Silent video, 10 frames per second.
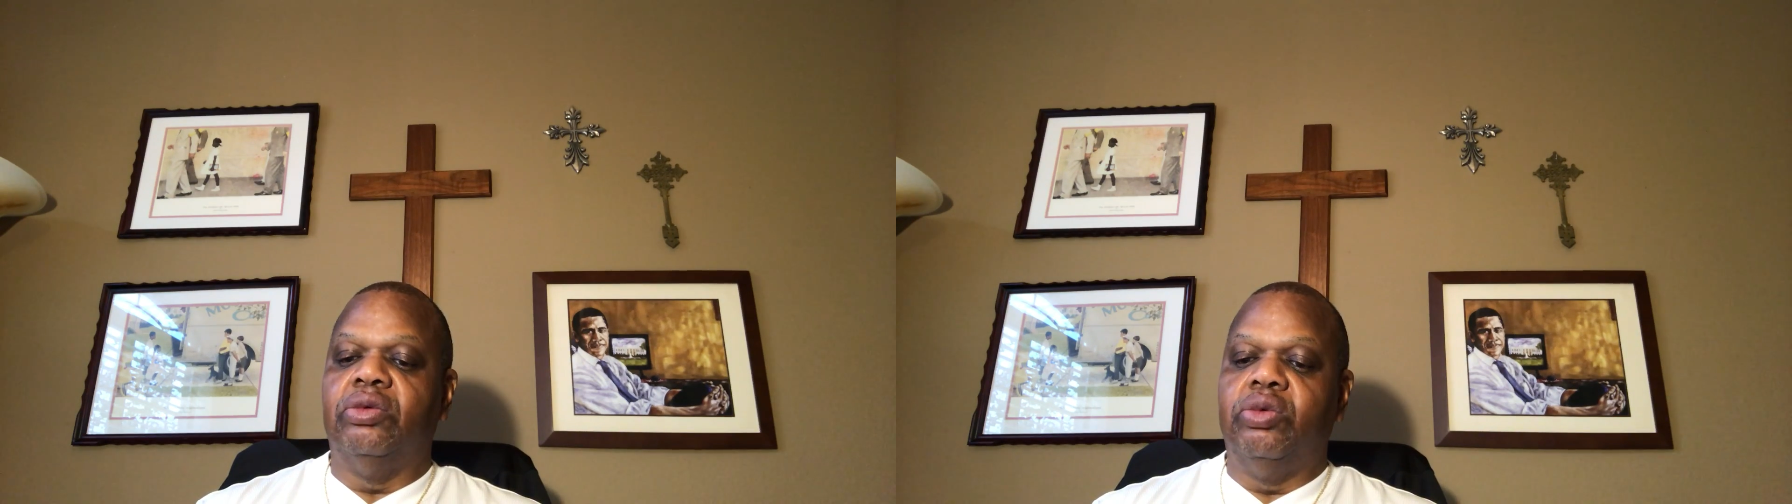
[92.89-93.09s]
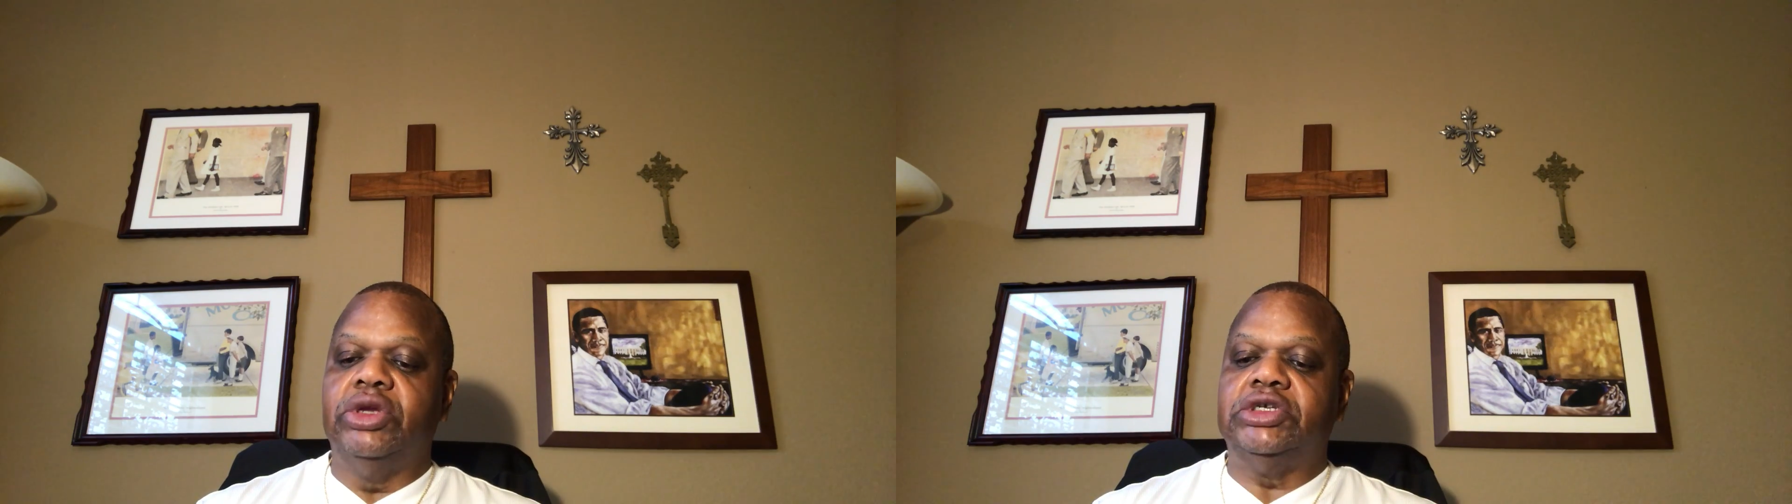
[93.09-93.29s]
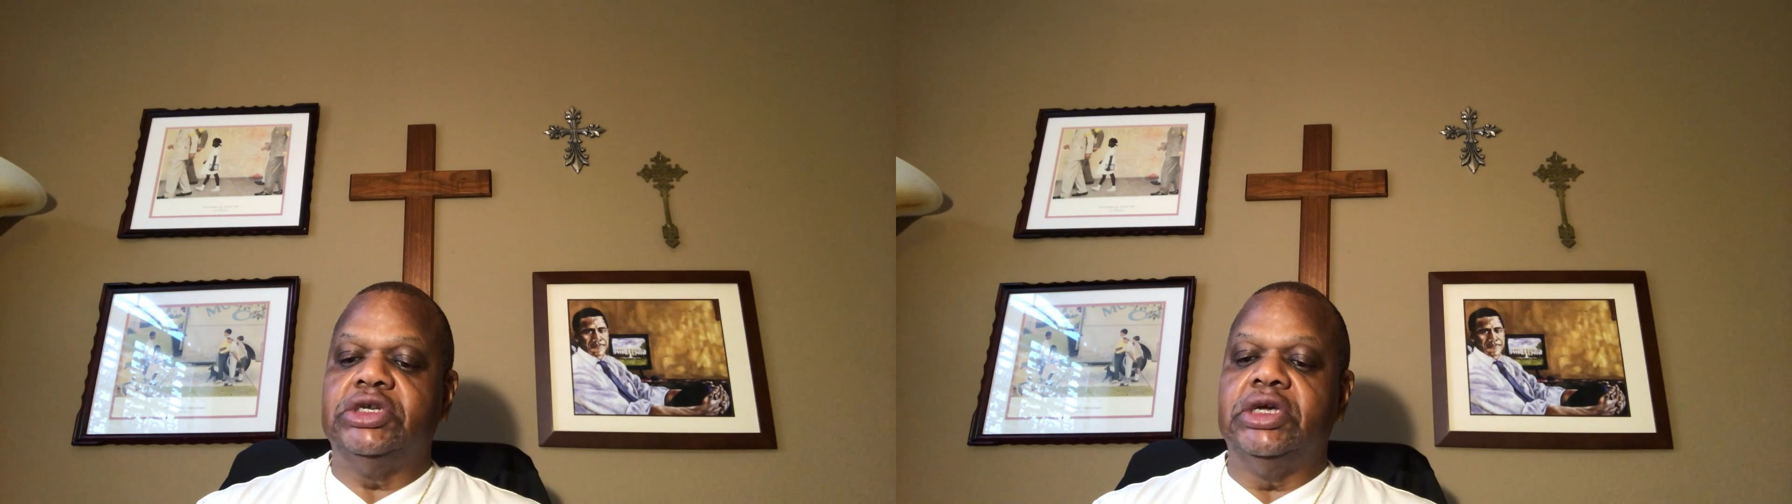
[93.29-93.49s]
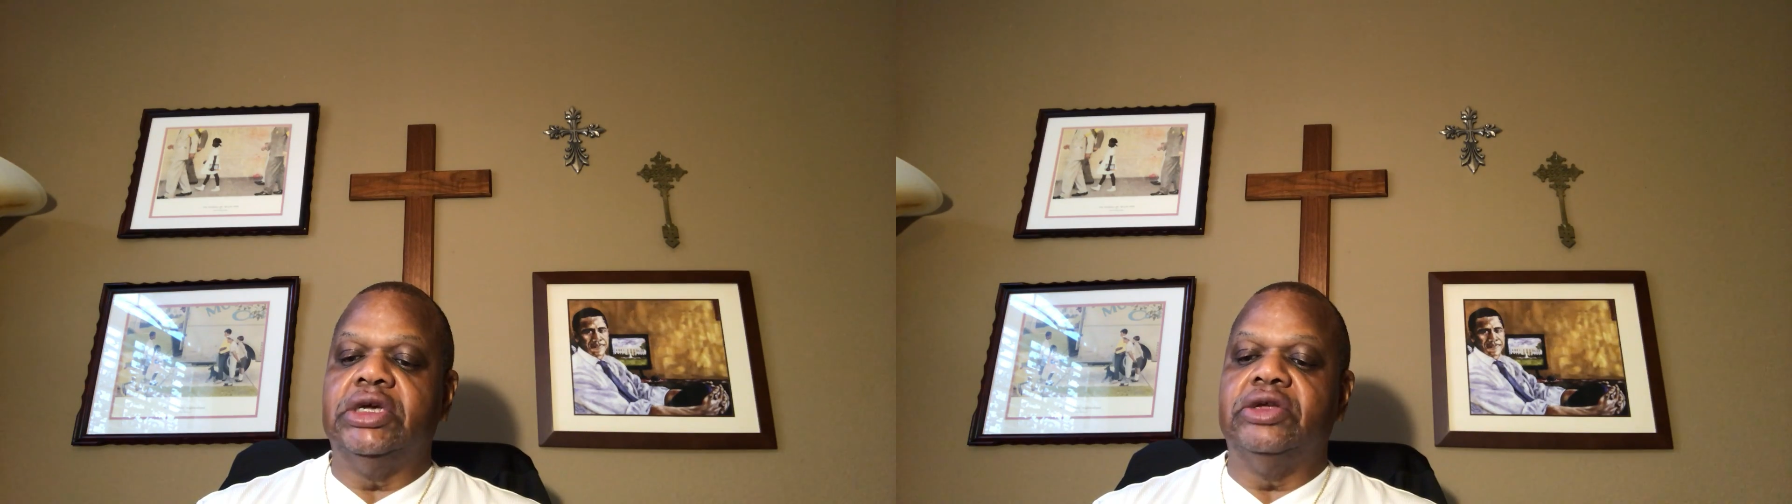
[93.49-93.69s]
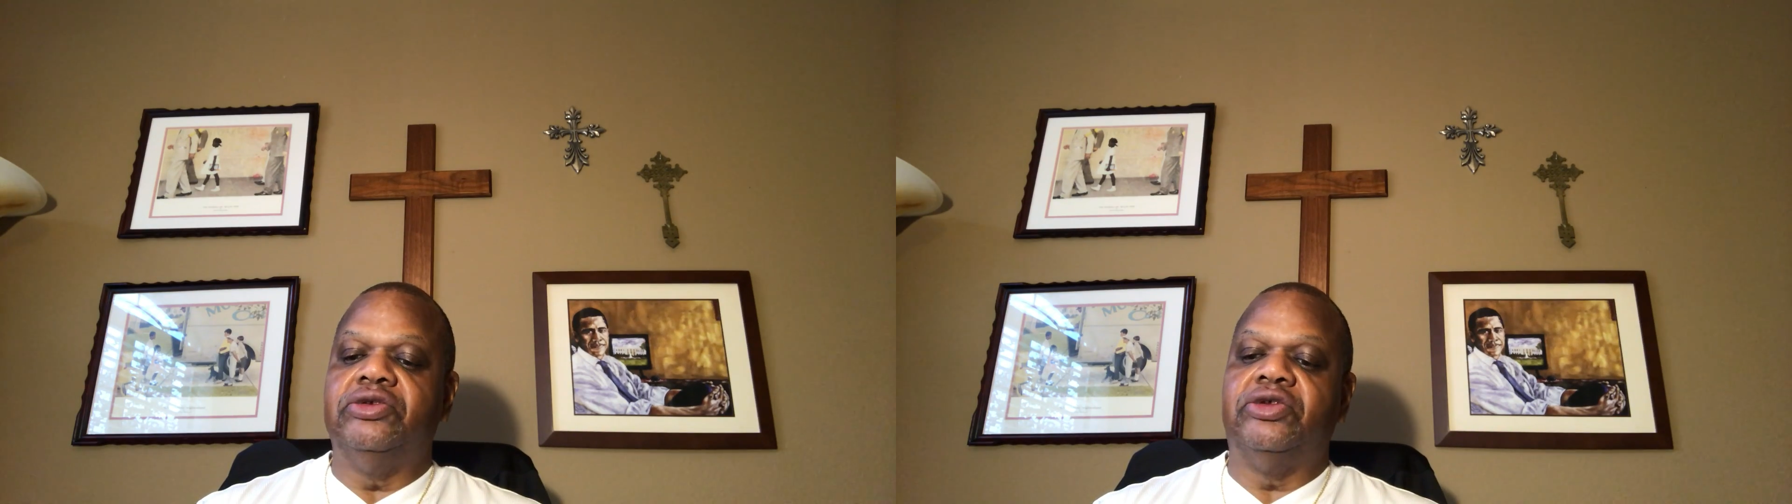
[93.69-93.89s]
which
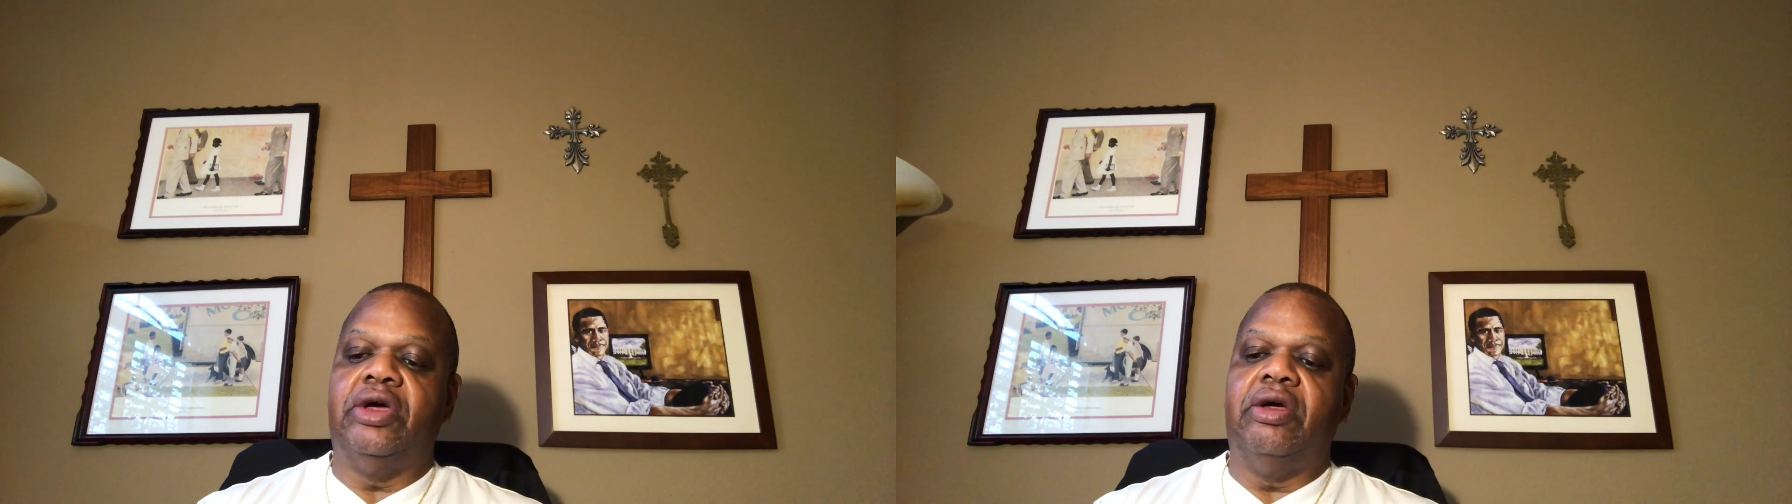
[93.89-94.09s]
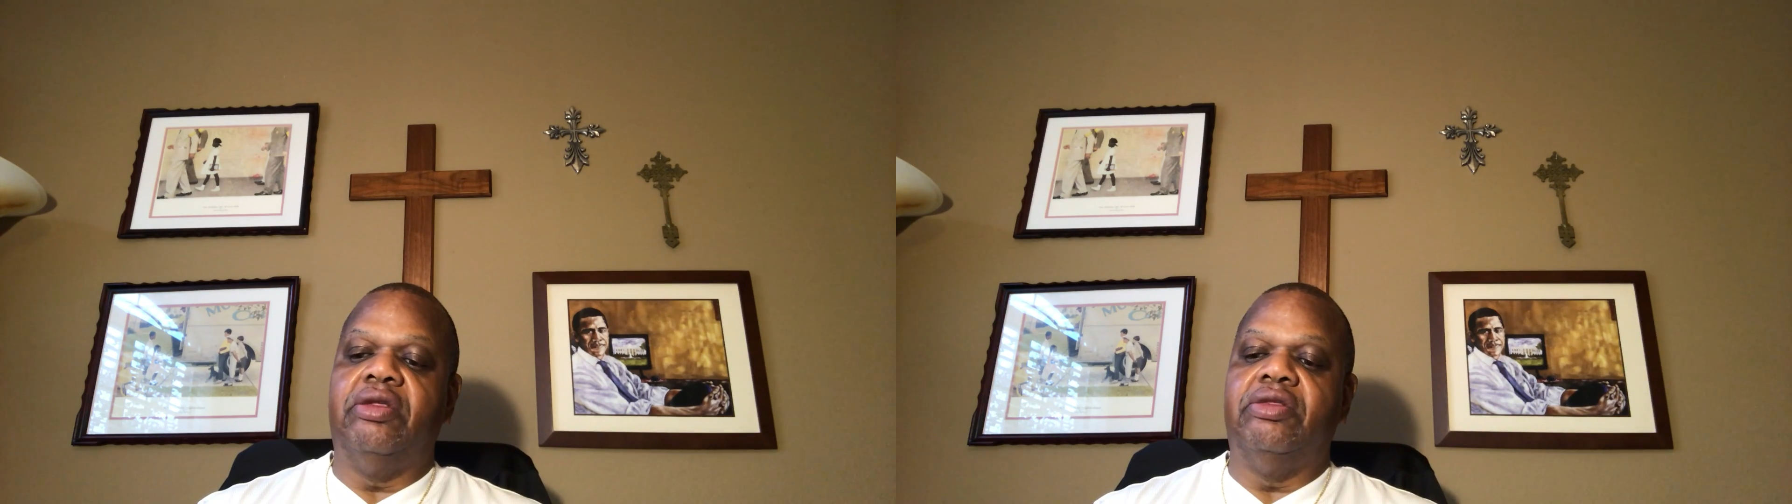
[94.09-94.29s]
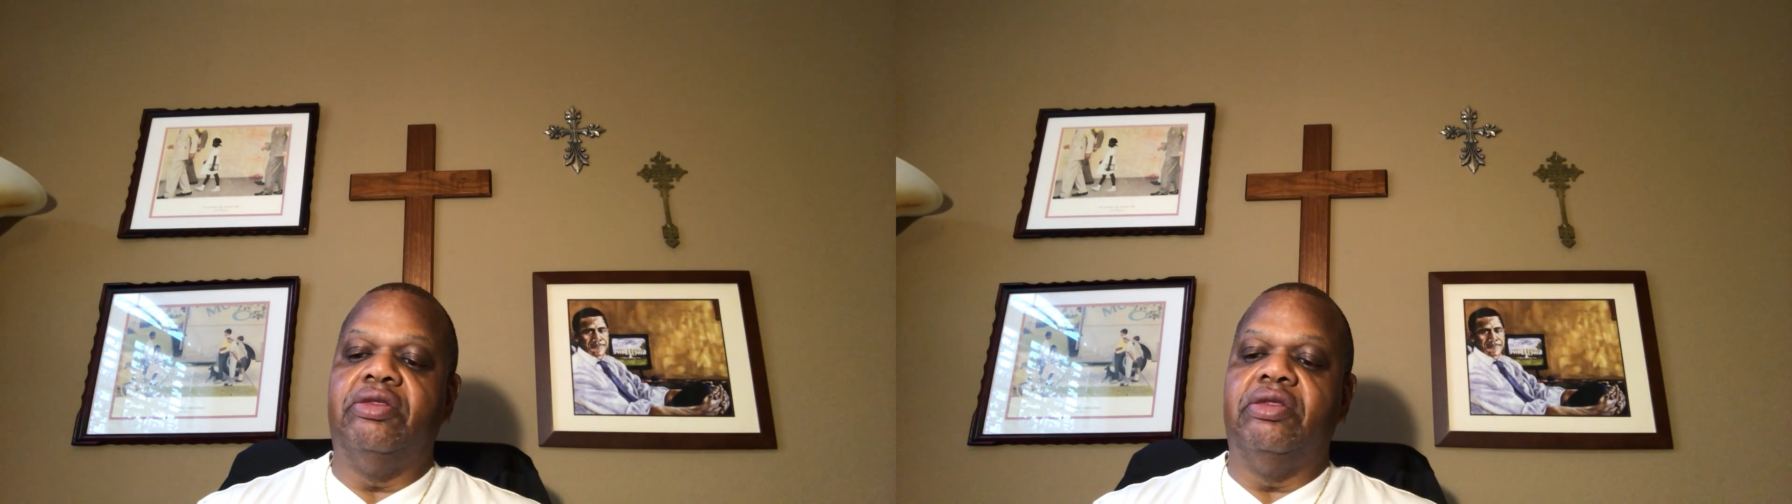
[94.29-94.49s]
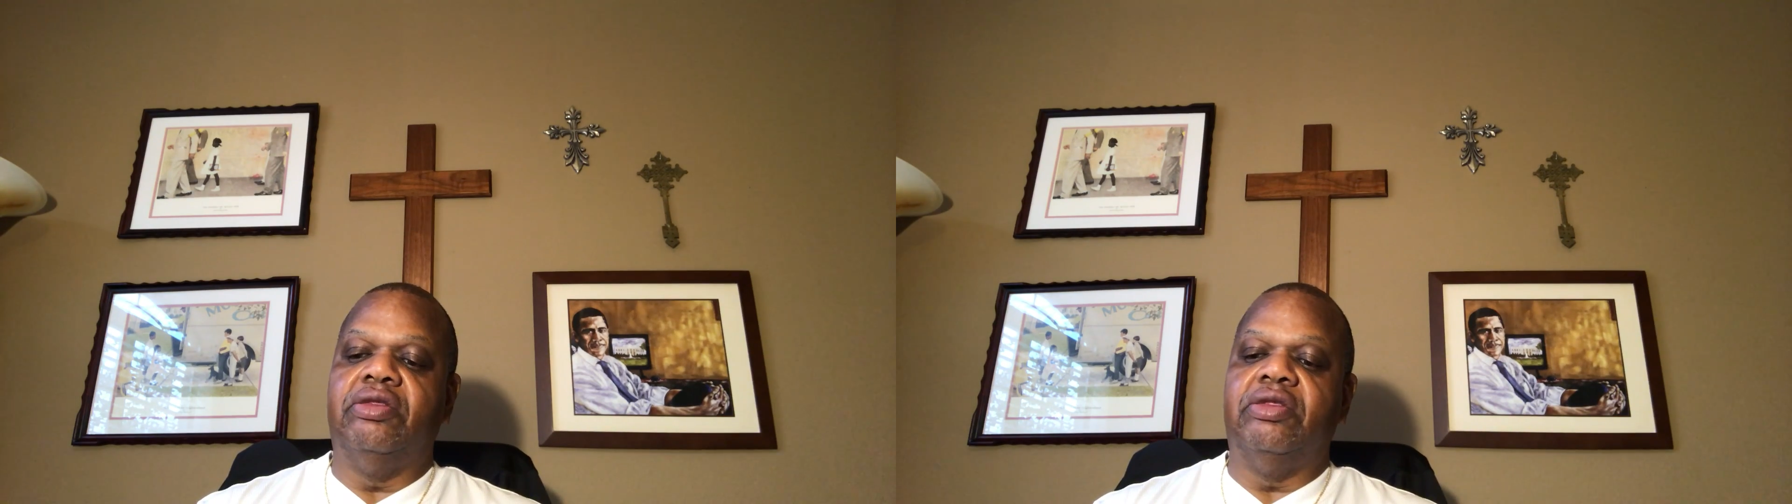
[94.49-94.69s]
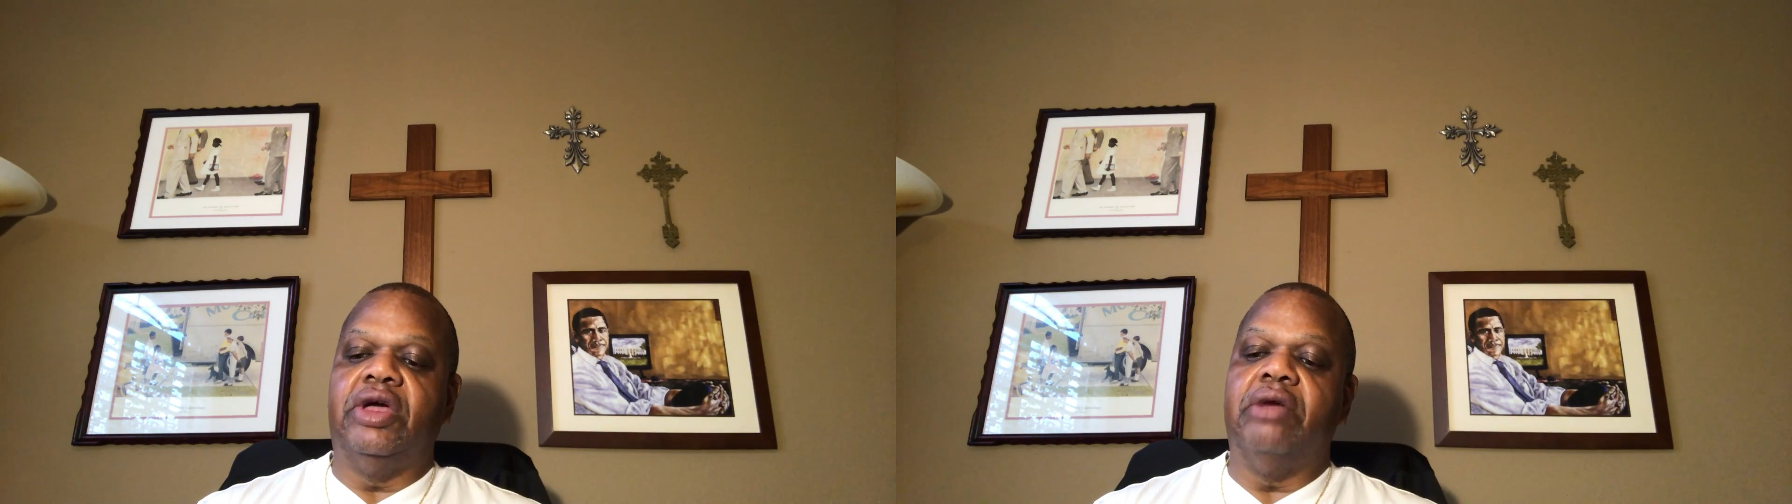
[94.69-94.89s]
is the